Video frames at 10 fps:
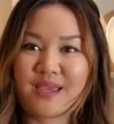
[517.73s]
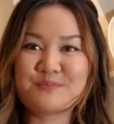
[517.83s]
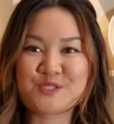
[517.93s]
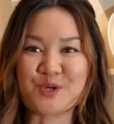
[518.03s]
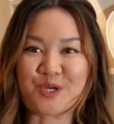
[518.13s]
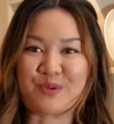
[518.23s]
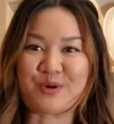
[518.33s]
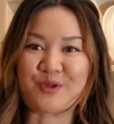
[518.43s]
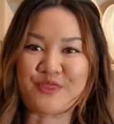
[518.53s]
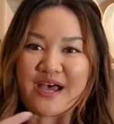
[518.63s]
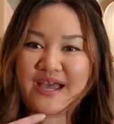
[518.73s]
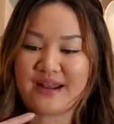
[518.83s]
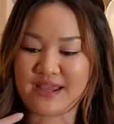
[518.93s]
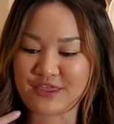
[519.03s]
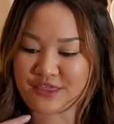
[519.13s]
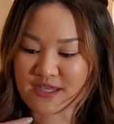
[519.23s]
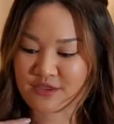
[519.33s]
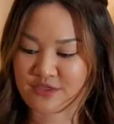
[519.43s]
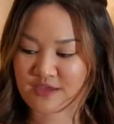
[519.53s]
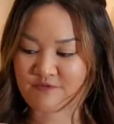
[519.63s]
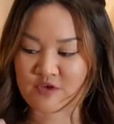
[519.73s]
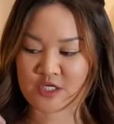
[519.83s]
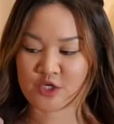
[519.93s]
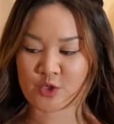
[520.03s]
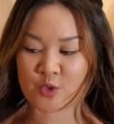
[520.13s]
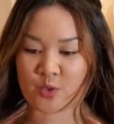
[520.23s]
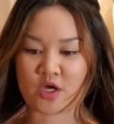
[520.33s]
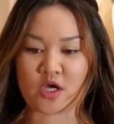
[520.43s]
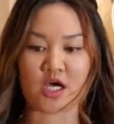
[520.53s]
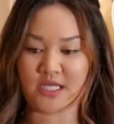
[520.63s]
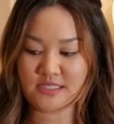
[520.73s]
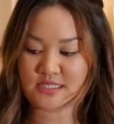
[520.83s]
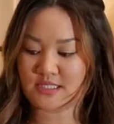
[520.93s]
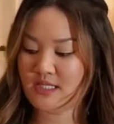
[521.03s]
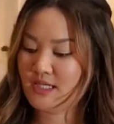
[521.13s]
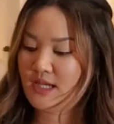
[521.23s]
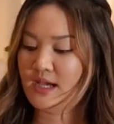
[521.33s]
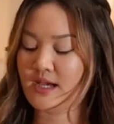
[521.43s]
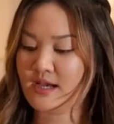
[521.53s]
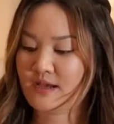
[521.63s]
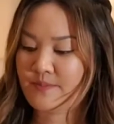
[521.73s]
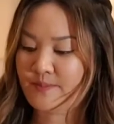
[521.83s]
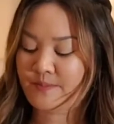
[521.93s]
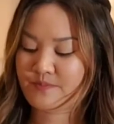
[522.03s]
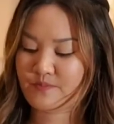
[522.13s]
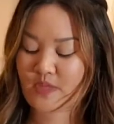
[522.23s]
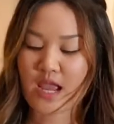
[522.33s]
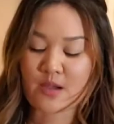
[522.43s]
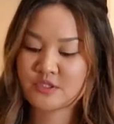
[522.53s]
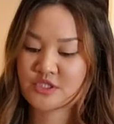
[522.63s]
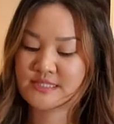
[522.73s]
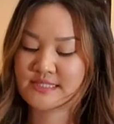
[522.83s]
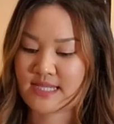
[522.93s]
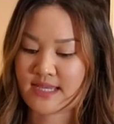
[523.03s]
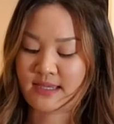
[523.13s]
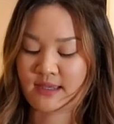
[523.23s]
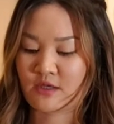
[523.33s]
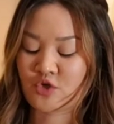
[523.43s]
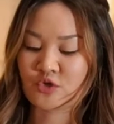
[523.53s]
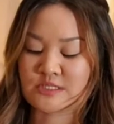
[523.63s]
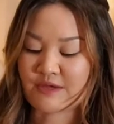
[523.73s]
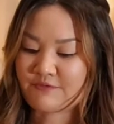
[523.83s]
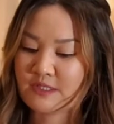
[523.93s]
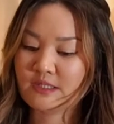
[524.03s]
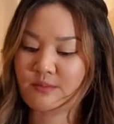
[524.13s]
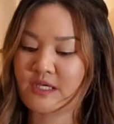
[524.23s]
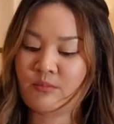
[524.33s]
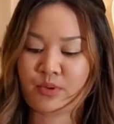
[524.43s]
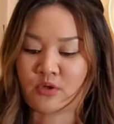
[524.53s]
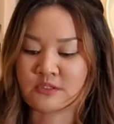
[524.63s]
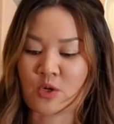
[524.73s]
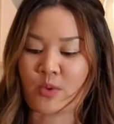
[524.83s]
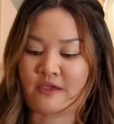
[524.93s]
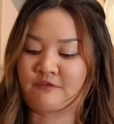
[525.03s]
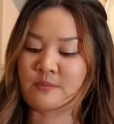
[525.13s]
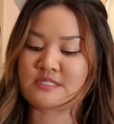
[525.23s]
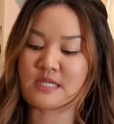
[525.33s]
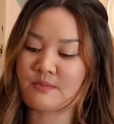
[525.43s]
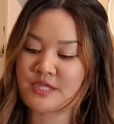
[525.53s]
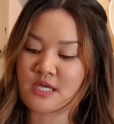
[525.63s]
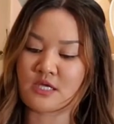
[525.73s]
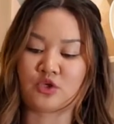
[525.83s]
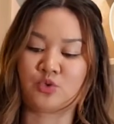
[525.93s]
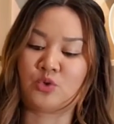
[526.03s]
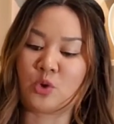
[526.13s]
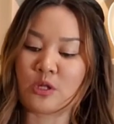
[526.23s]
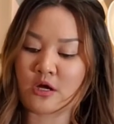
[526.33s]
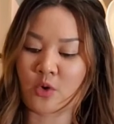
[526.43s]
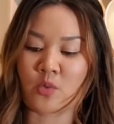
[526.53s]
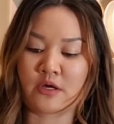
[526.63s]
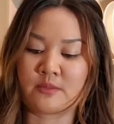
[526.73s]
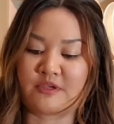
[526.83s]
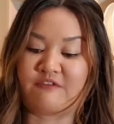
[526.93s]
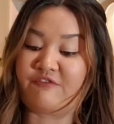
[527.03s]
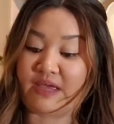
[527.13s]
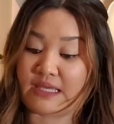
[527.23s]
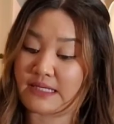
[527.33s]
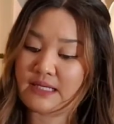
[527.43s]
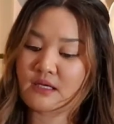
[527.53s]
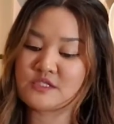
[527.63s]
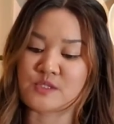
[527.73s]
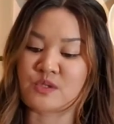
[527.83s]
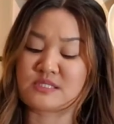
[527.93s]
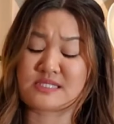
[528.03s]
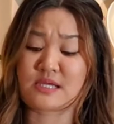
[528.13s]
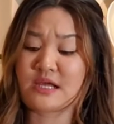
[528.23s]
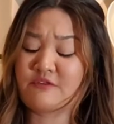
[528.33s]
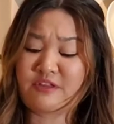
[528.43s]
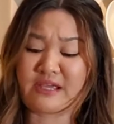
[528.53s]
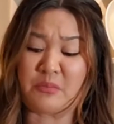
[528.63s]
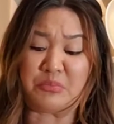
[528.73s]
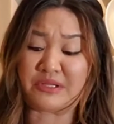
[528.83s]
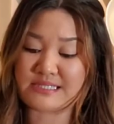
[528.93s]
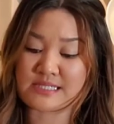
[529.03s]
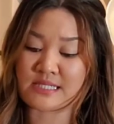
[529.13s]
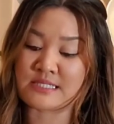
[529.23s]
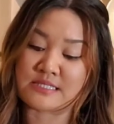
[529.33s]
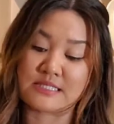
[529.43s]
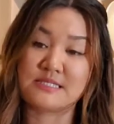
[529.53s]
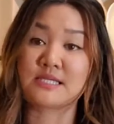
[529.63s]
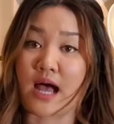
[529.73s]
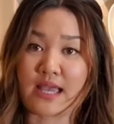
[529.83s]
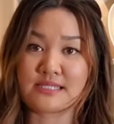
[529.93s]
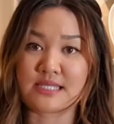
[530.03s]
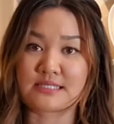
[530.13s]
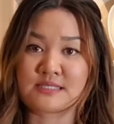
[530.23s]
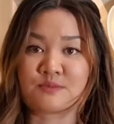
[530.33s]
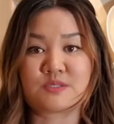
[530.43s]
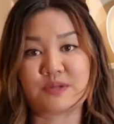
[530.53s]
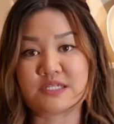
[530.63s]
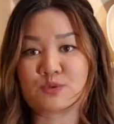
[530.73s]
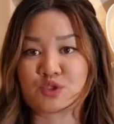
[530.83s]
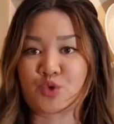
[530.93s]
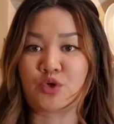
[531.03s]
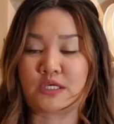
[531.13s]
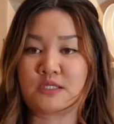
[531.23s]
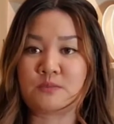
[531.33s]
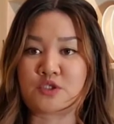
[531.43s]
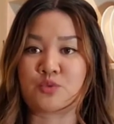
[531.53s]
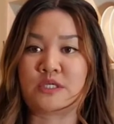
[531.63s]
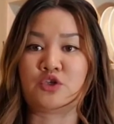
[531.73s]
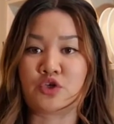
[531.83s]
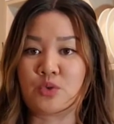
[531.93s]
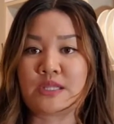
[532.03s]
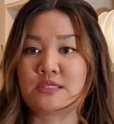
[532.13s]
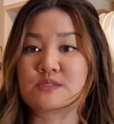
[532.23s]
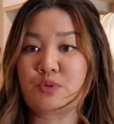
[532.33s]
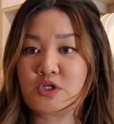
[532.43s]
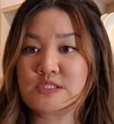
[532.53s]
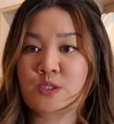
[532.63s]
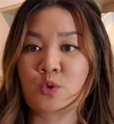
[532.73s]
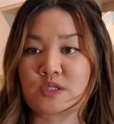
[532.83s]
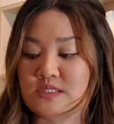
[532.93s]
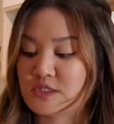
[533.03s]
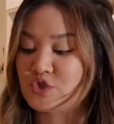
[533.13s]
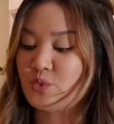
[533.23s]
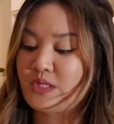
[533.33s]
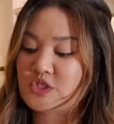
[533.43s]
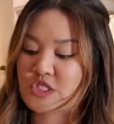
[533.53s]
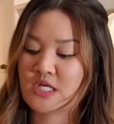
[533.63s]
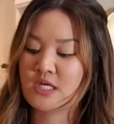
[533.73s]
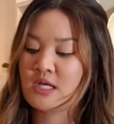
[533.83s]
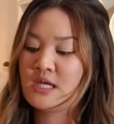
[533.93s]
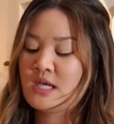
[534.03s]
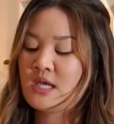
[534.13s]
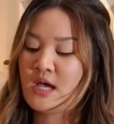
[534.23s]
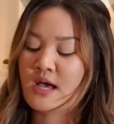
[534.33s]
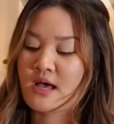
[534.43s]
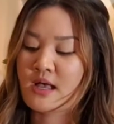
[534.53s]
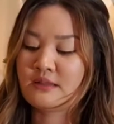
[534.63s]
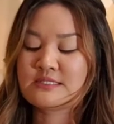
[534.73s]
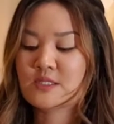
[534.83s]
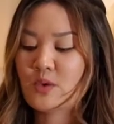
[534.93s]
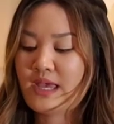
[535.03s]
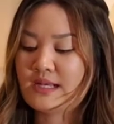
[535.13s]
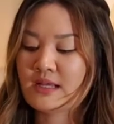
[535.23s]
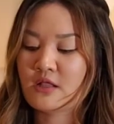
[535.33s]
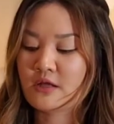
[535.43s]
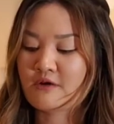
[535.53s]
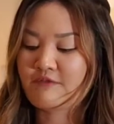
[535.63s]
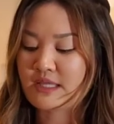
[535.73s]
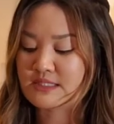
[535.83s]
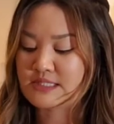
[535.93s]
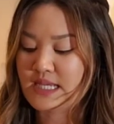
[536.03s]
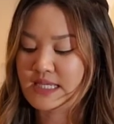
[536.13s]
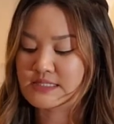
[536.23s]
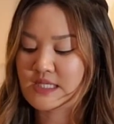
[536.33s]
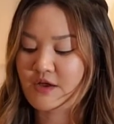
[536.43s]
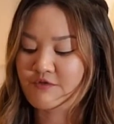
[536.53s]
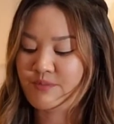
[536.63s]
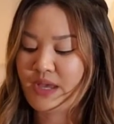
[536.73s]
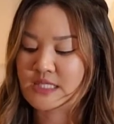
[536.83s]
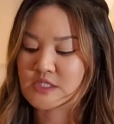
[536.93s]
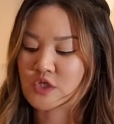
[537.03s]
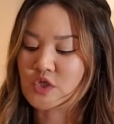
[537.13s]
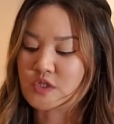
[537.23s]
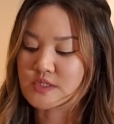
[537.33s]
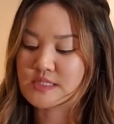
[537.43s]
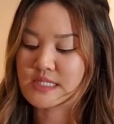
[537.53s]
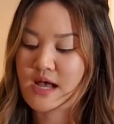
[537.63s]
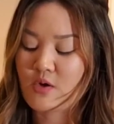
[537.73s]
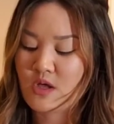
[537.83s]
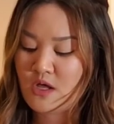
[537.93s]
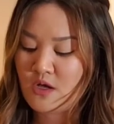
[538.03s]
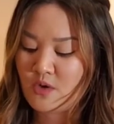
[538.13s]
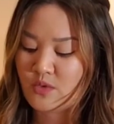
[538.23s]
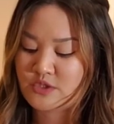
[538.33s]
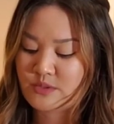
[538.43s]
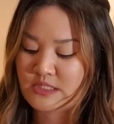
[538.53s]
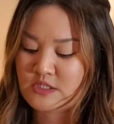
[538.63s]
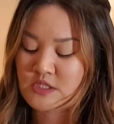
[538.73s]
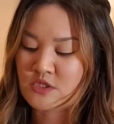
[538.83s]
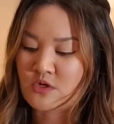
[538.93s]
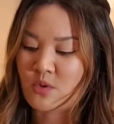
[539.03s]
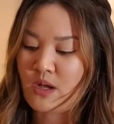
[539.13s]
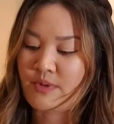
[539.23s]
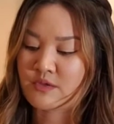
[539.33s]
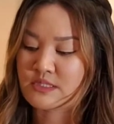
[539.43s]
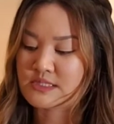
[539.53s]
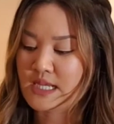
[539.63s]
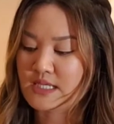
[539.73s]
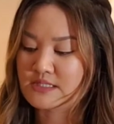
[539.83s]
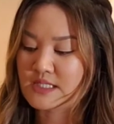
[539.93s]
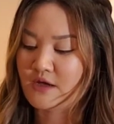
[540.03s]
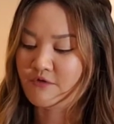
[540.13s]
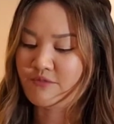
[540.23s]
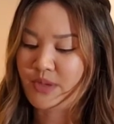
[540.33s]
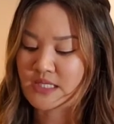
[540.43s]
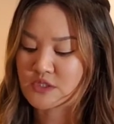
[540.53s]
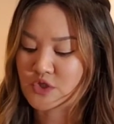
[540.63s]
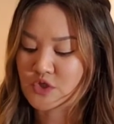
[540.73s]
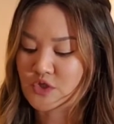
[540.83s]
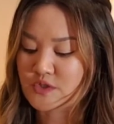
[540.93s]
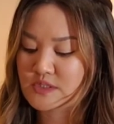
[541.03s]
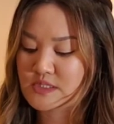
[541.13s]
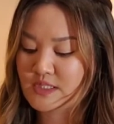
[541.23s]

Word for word: Sorry about that. I think the video cut. Um, I was just saying, you're definitely being pulled away from something. You no longer want to be fighting. So, this is kind of like a blessing in disguise that some space was created between you and this person or this situation. Uh, let's go ahead and clarify this Ace of Pentacles now. What do we need to know about this Ace of Pentacles?